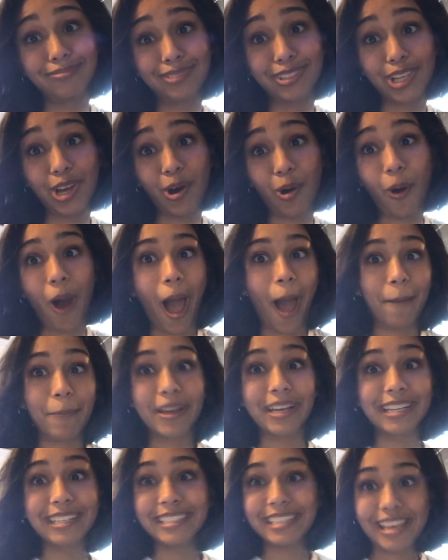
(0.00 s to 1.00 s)
So I'm
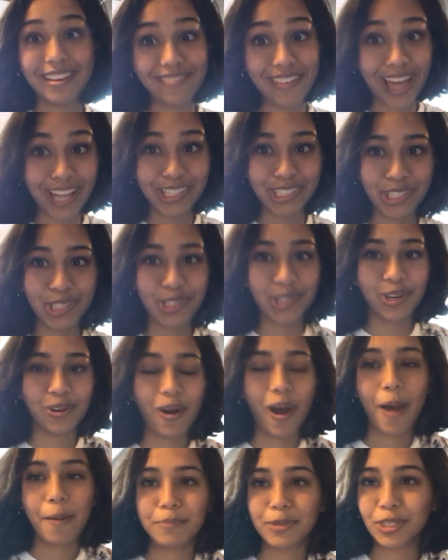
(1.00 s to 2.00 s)
gonna see if that's true.
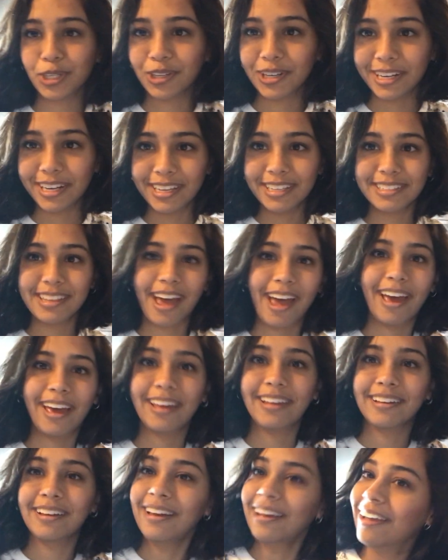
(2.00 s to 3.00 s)
I'm sure it is.
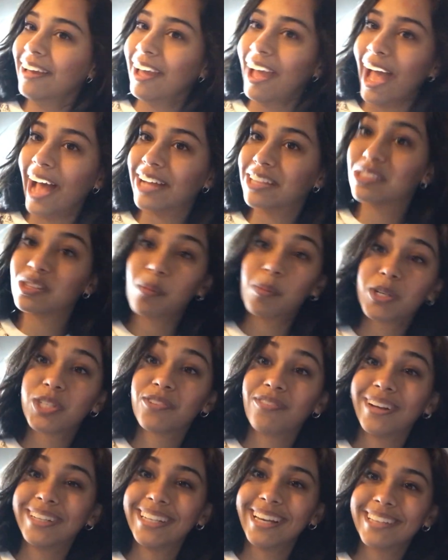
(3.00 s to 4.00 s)
I had so
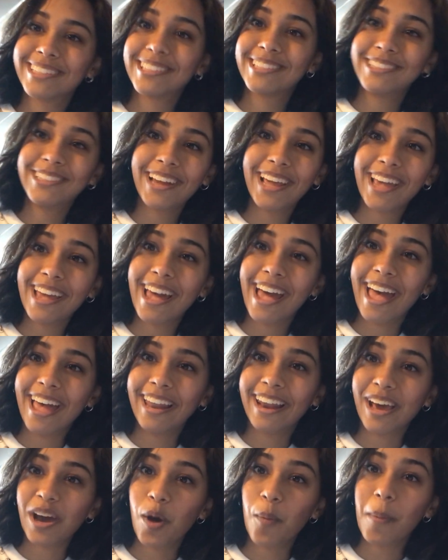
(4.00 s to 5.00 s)
much fun yesterday
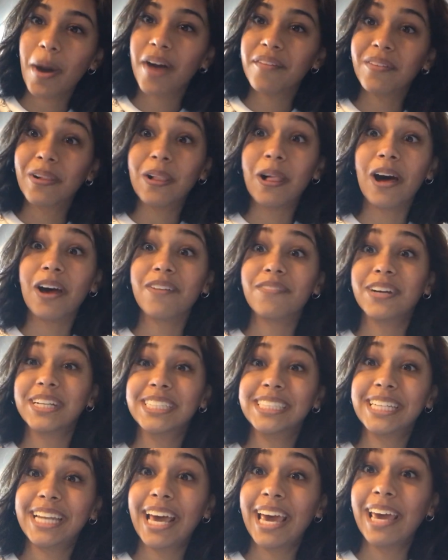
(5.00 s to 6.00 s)
and I hope I have a lot of
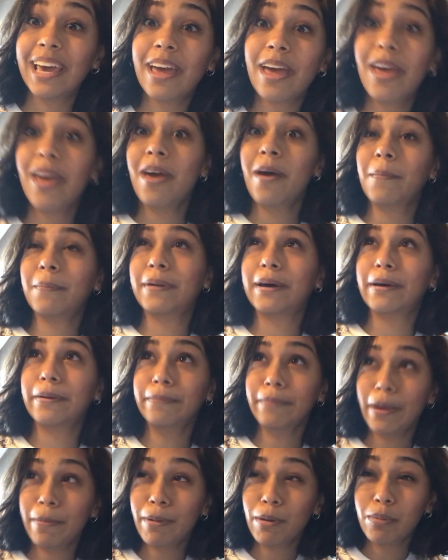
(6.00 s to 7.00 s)
fun today, but
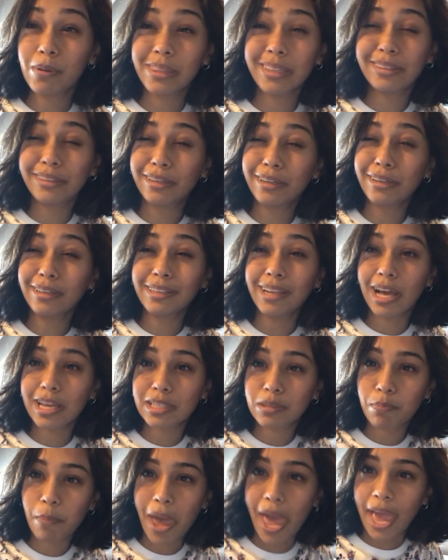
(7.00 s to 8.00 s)
maybe with a little
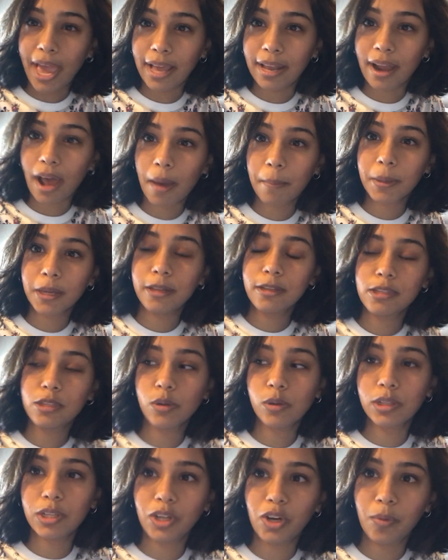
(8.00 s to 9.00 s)
less pain. I'm gonna
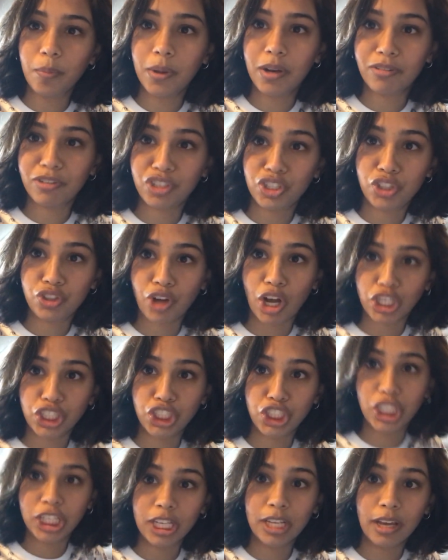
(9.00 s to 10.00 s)
do a little bit of
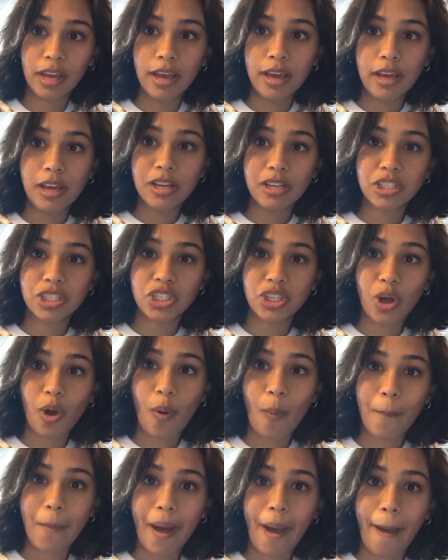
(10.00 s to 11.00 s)
stretching
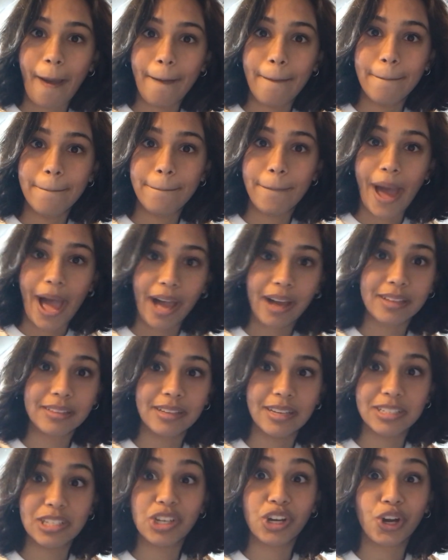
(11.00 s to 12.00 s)
so my back
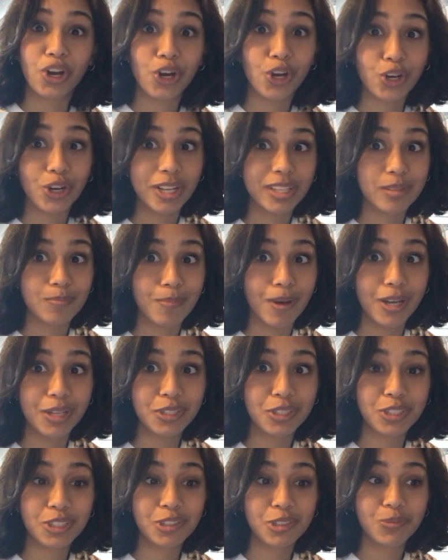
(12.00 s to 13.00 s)
doesn't hurt as
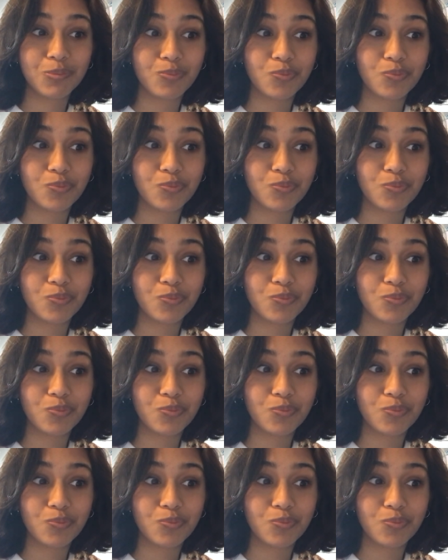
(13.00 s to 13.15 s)
much.